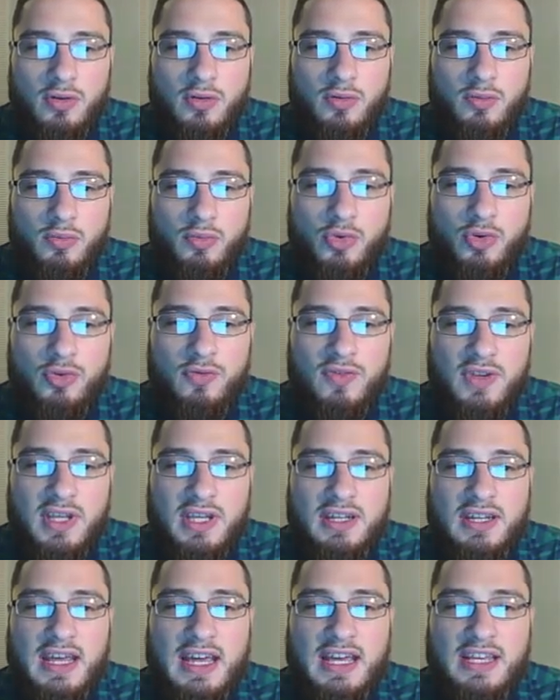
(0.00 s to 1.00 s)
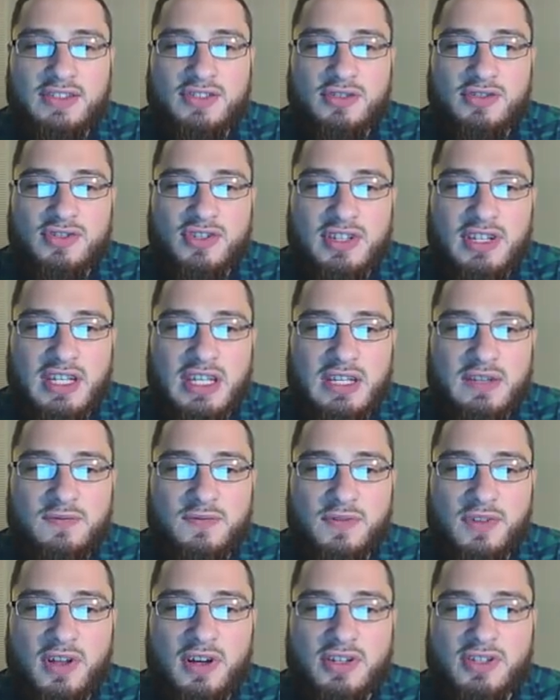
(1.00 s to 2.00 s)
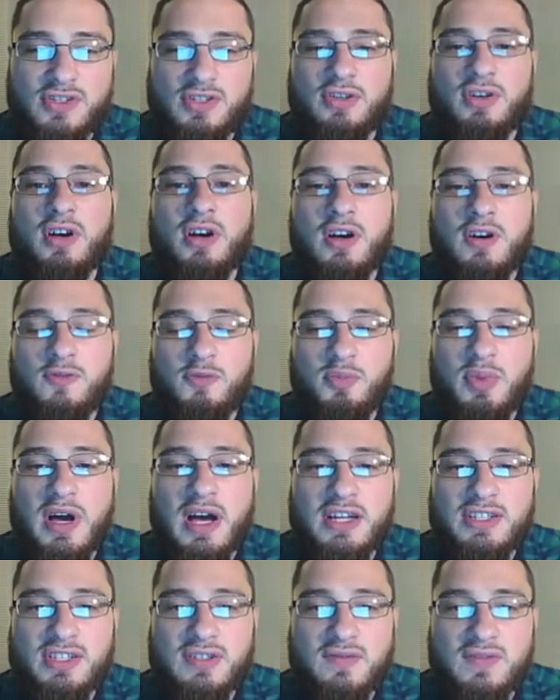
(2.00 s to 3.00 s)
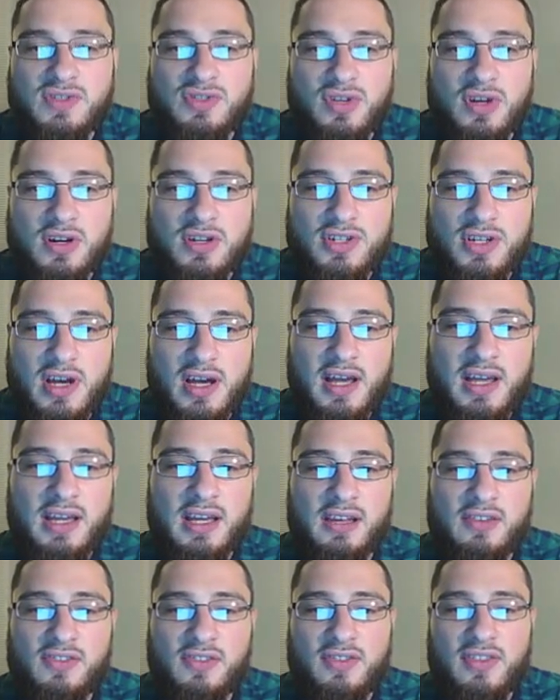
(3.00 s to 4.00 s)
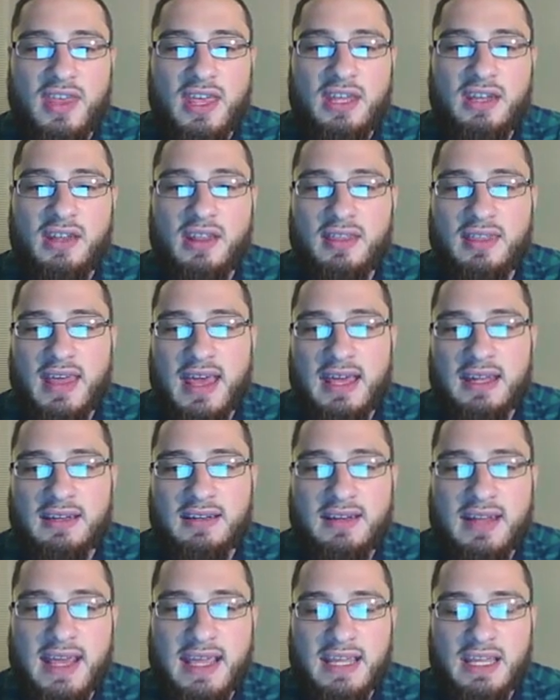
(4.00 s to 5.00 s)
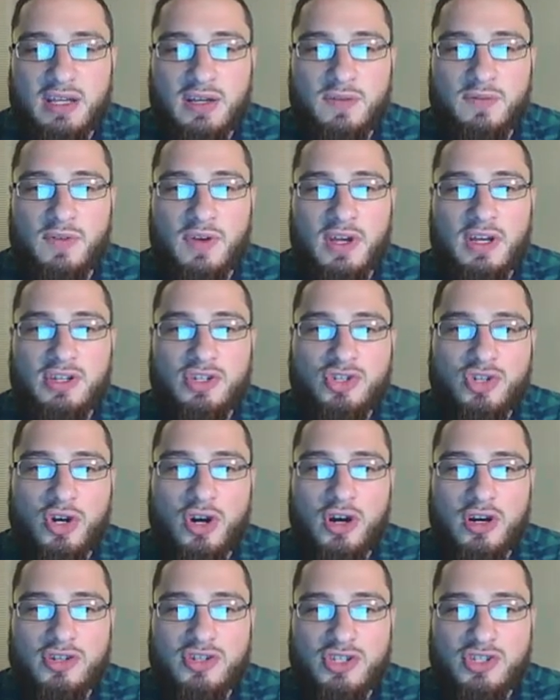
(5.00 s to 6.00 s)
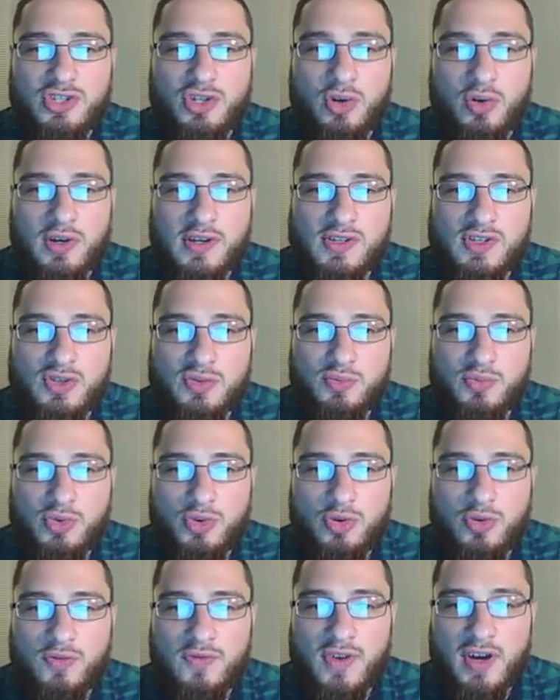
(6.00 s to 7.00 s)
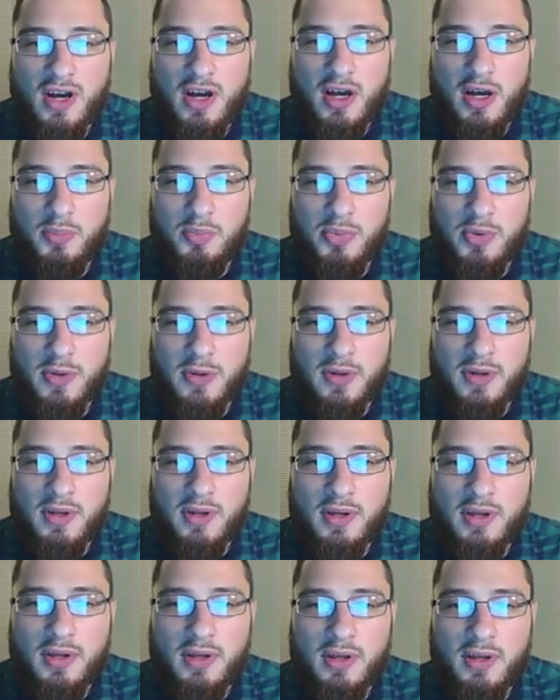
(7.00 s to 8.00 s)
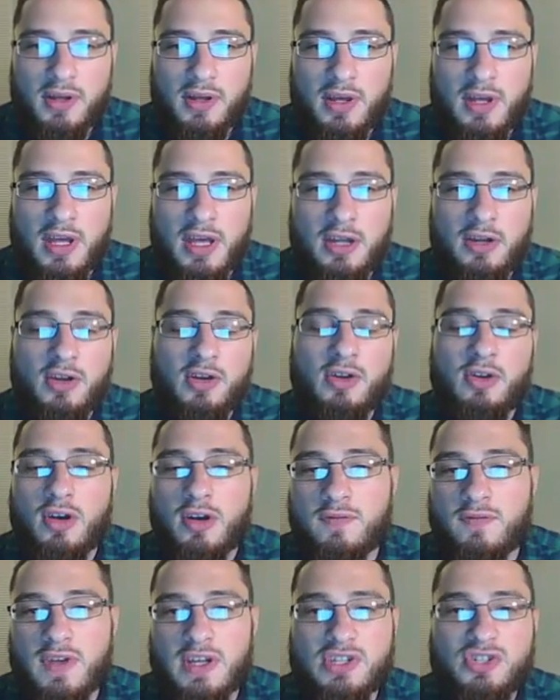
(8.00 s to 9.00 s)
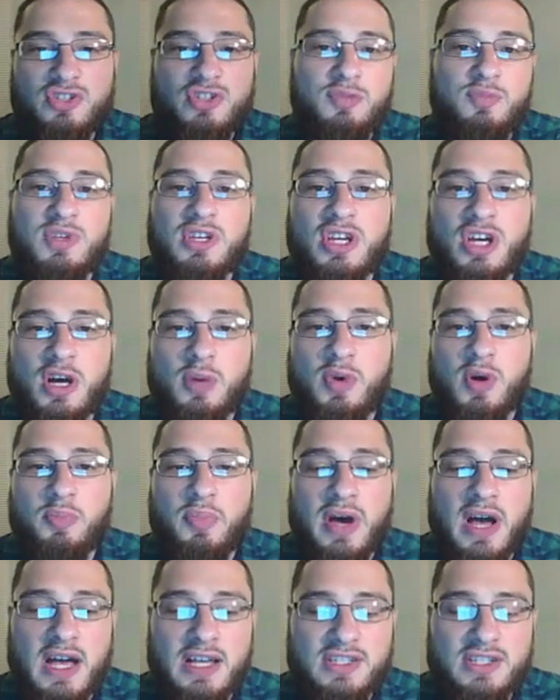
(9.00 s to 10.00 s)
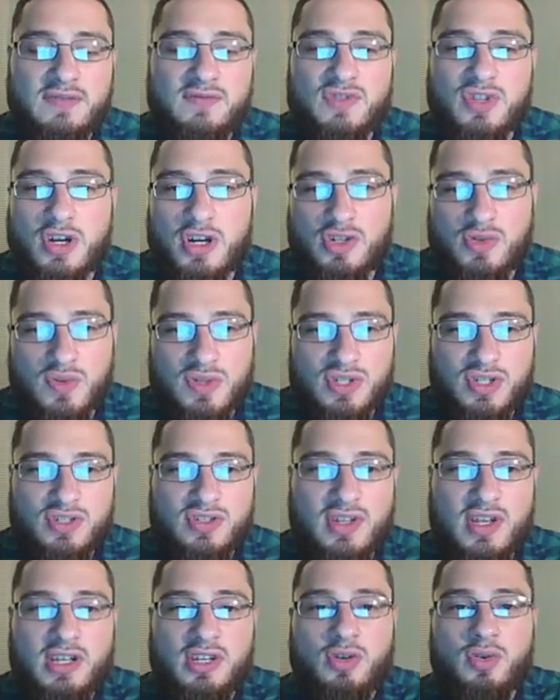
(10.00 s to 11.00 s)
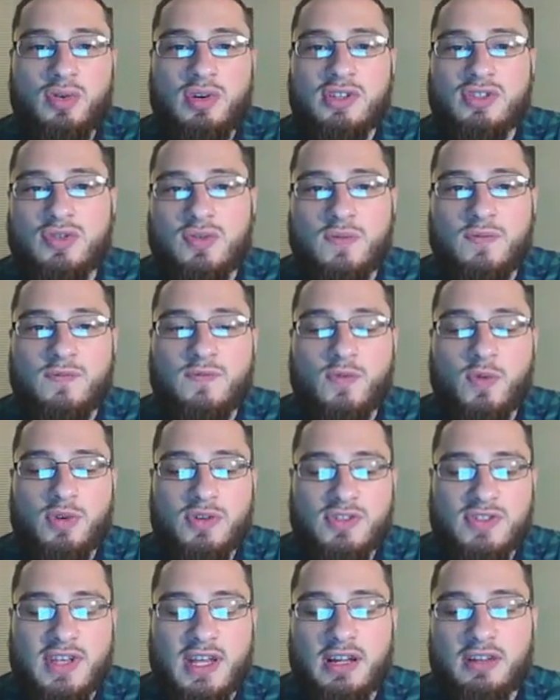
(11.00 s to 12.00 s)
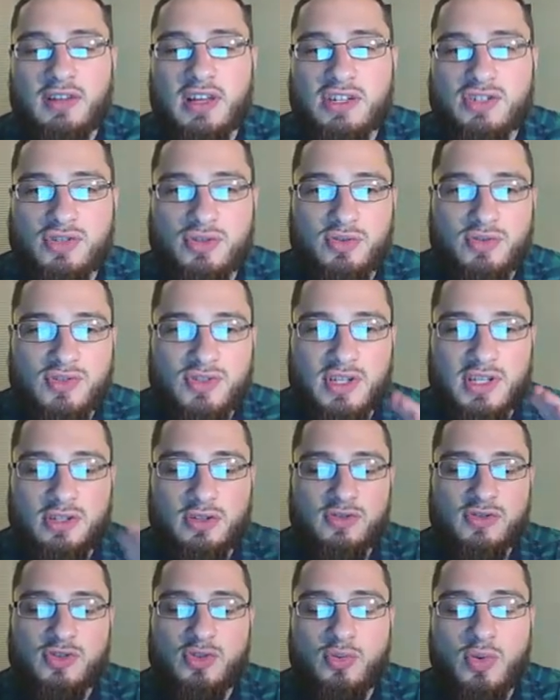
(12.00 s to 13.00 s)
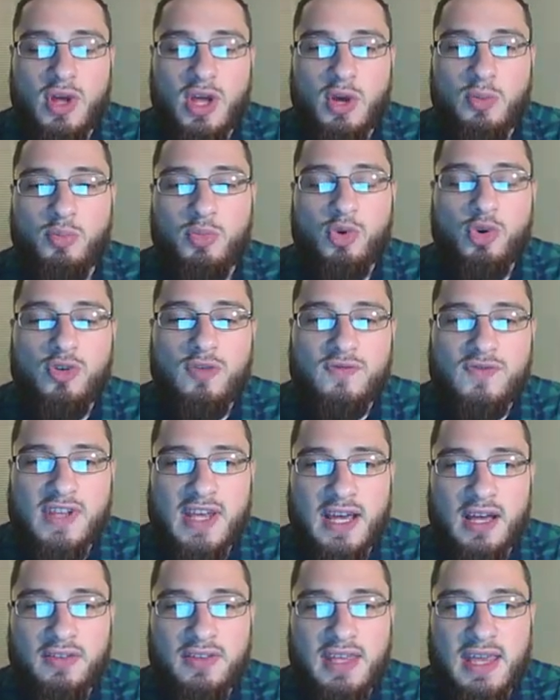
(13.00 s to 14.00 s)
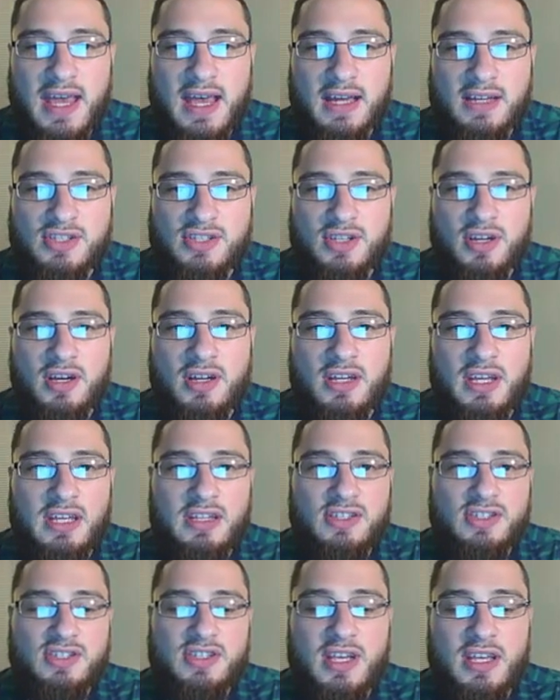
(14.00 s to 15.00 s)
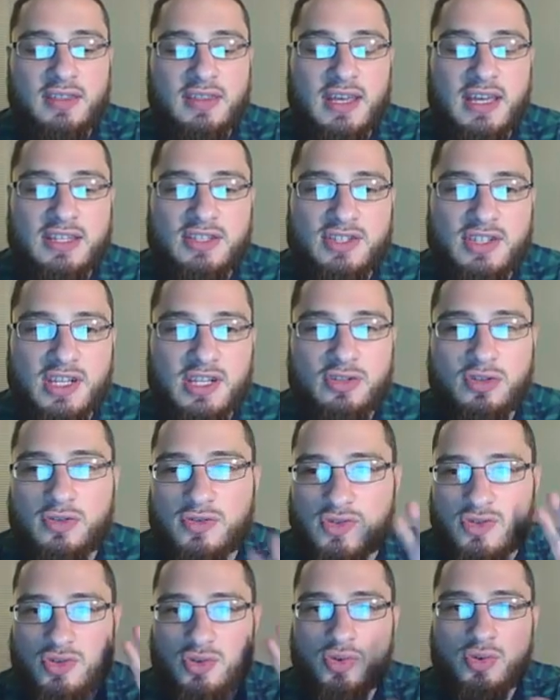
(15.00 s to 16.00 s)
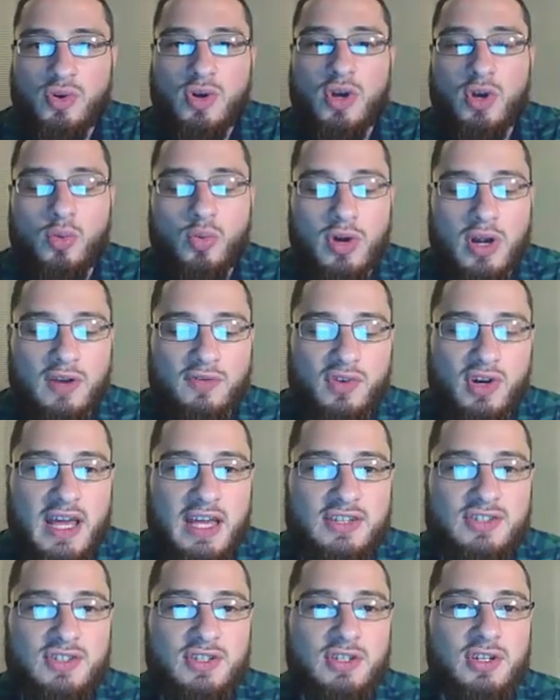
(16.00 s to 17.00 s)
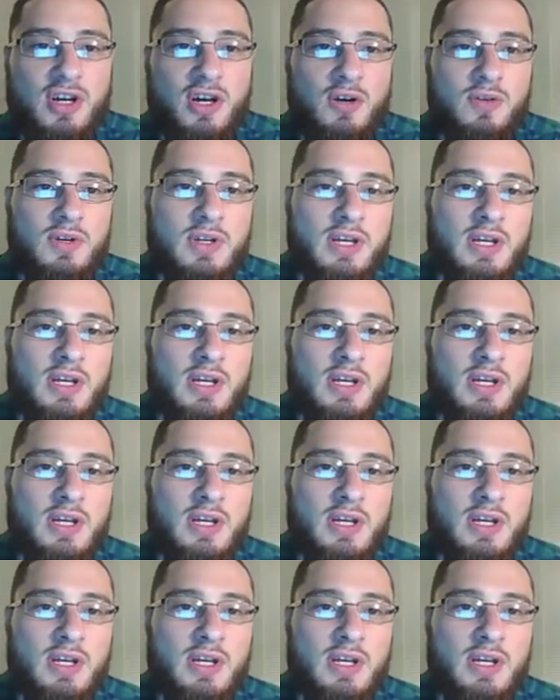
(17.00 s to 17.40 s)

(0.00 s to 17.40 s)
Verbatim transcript: move in, as there's an influx of positively charged ions, then that negative charge is going to move up and eventually become a positive charge, which is then going to force that electrical signal to move down the axon and send that signal to wherever it has to go.